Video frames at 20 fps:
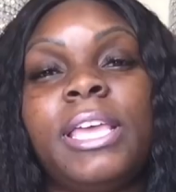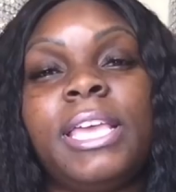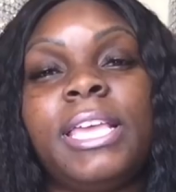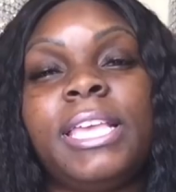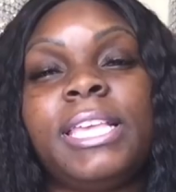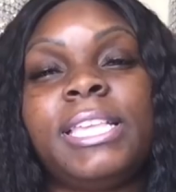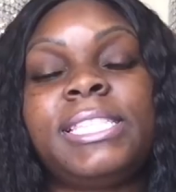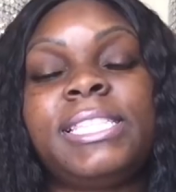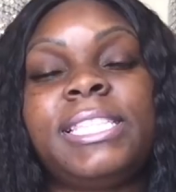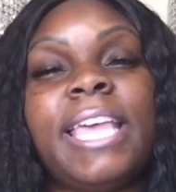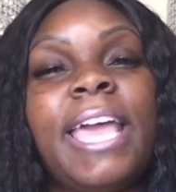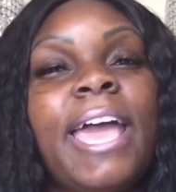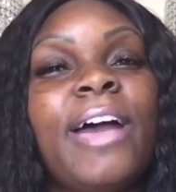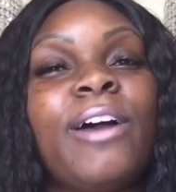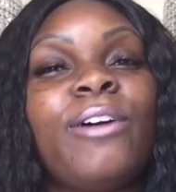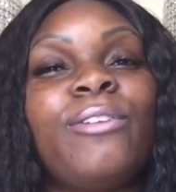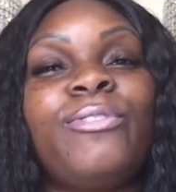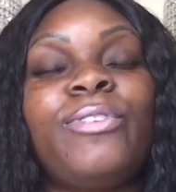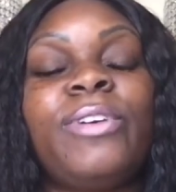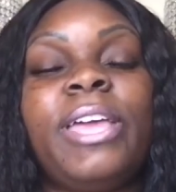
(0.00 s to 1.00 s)
It's the
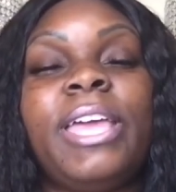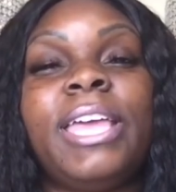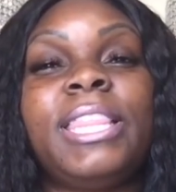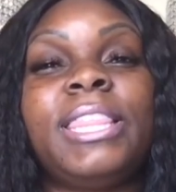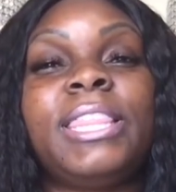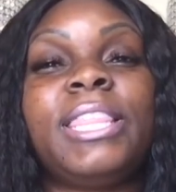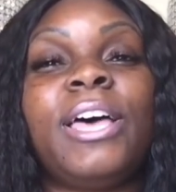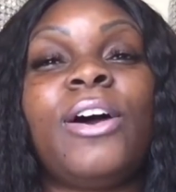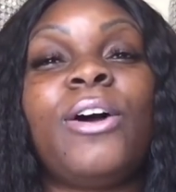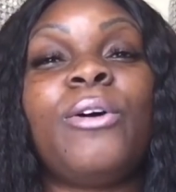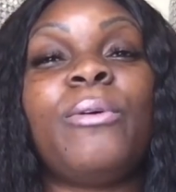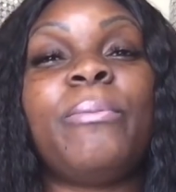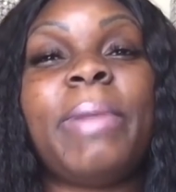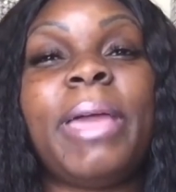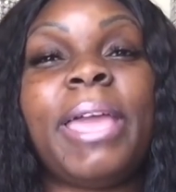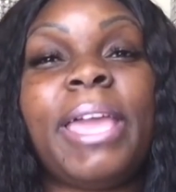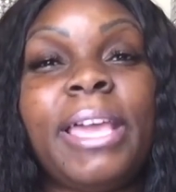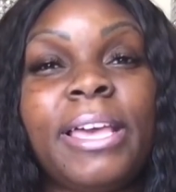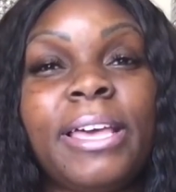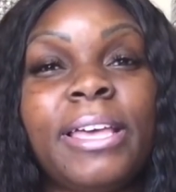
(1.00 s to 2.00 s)
Alpha and the
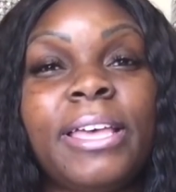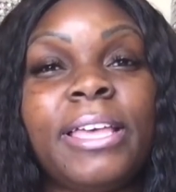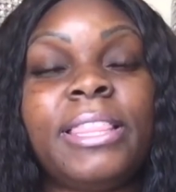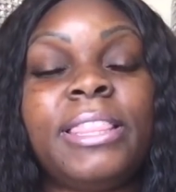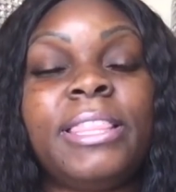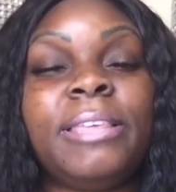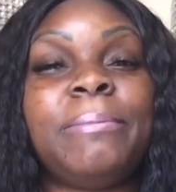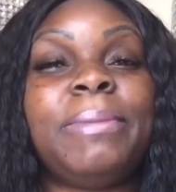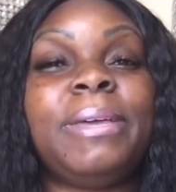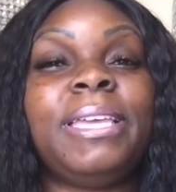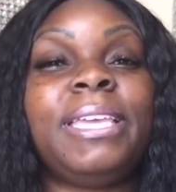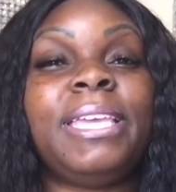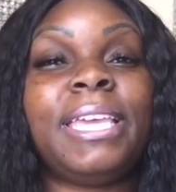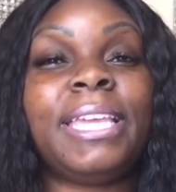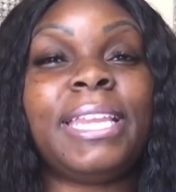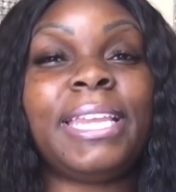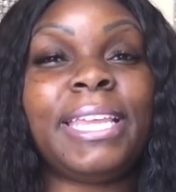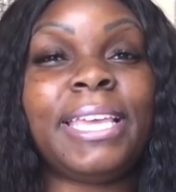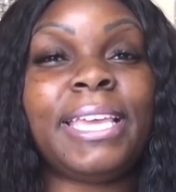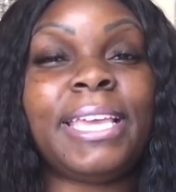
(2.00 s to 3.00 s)
Omega, the
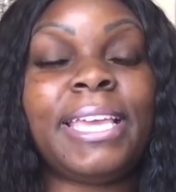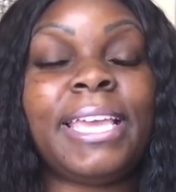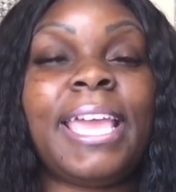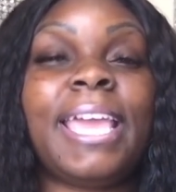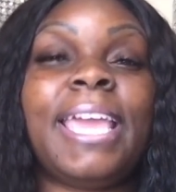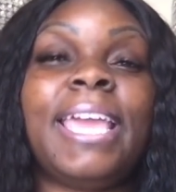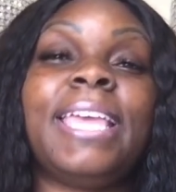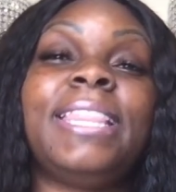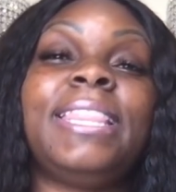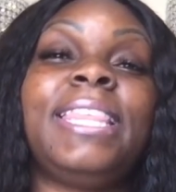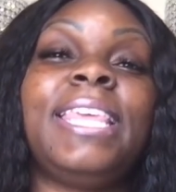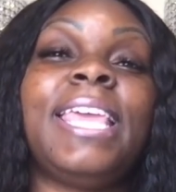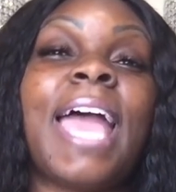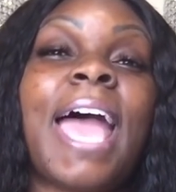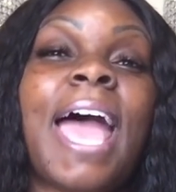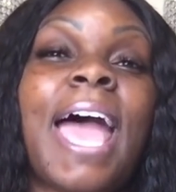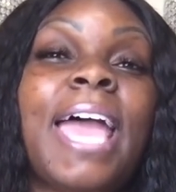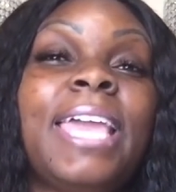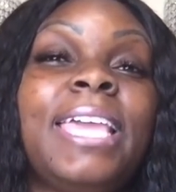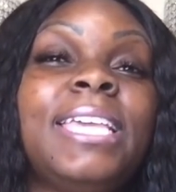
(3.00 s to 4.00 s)
beginning and the
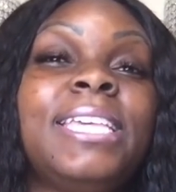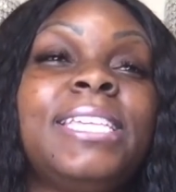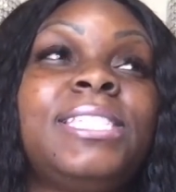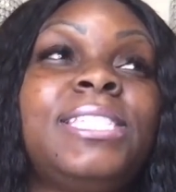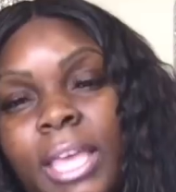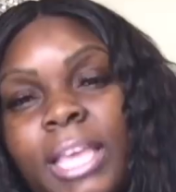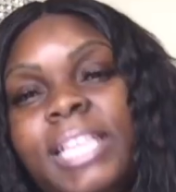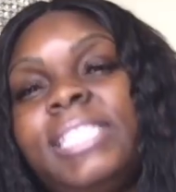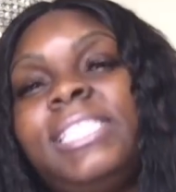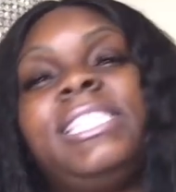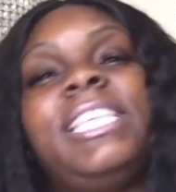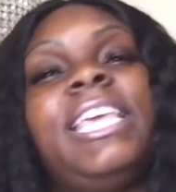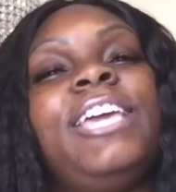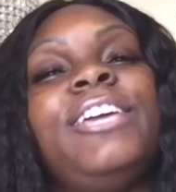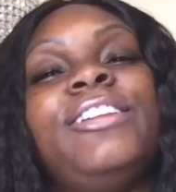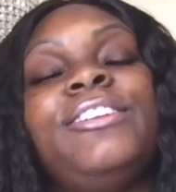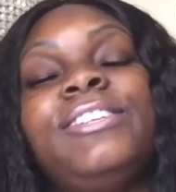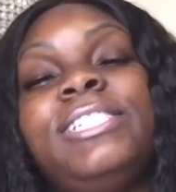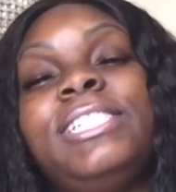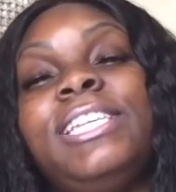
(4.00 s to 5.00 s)
highest. It's the
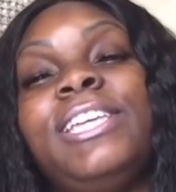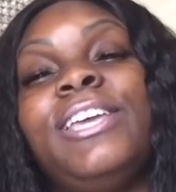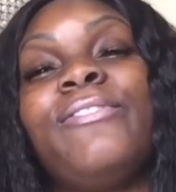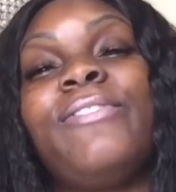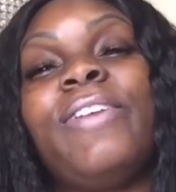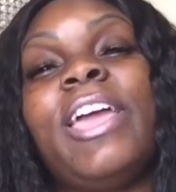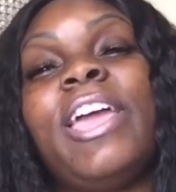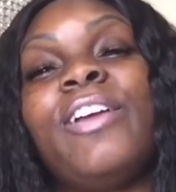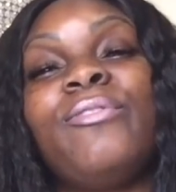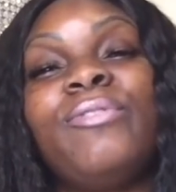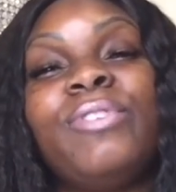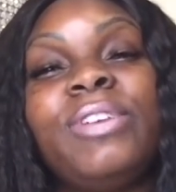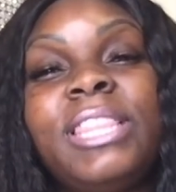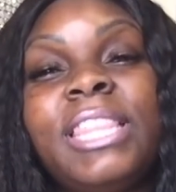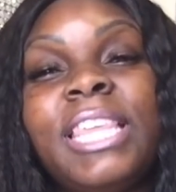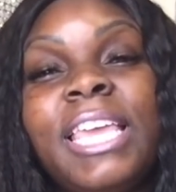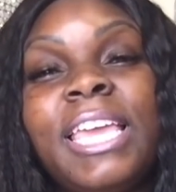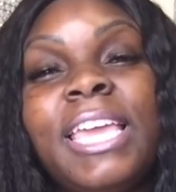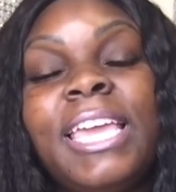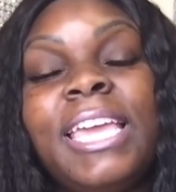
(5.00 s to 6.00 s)
energy of
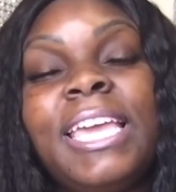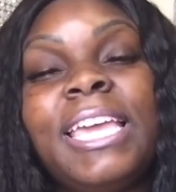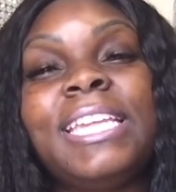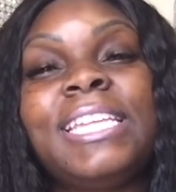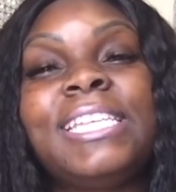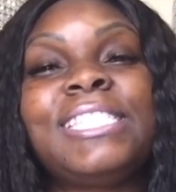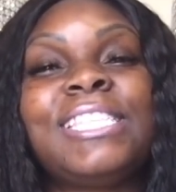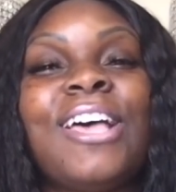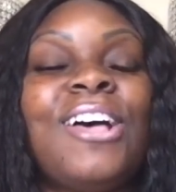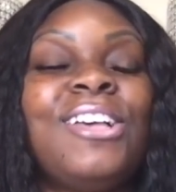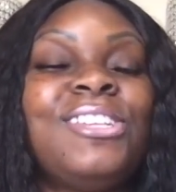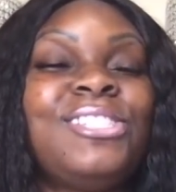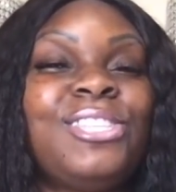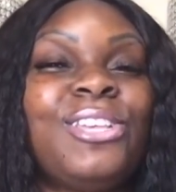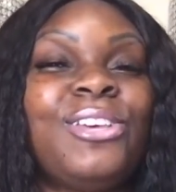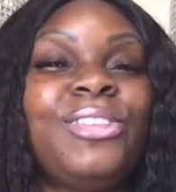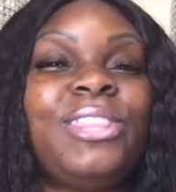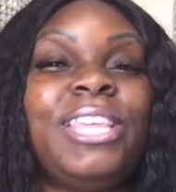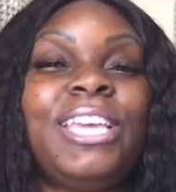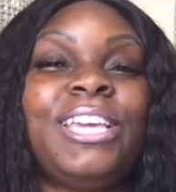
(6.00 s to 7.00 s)
everything, and it's
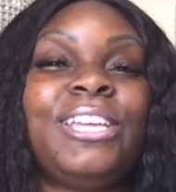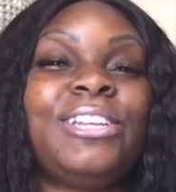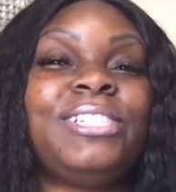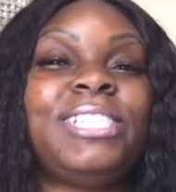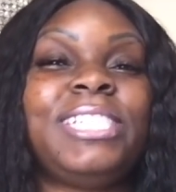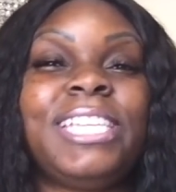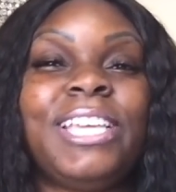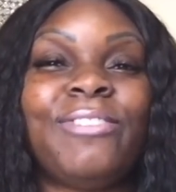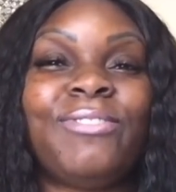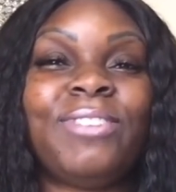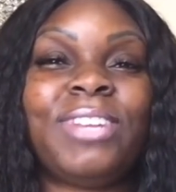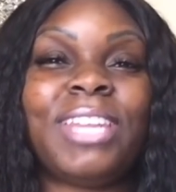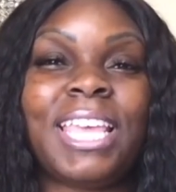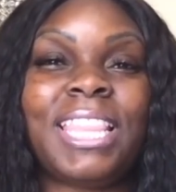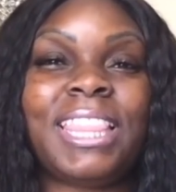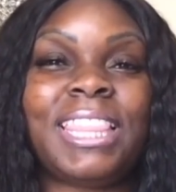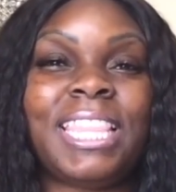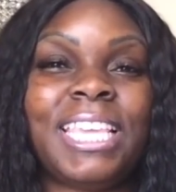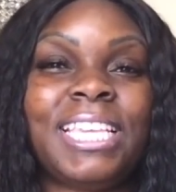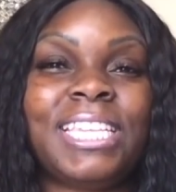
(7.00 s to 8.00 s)
also the energy of
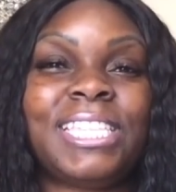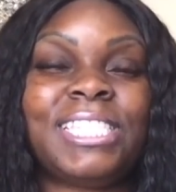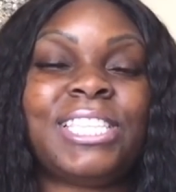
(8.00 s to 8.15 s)
nothing.